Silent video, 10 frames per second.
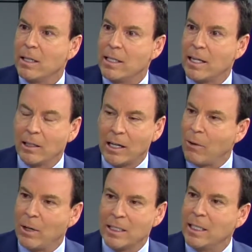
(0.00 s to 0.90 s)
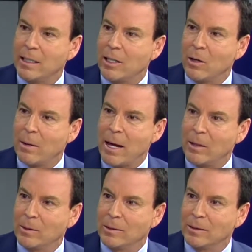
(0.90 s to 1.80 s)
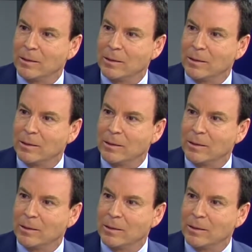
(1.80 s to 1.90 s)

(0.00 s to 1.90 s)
Did they say, look, I want teeth that don't come out?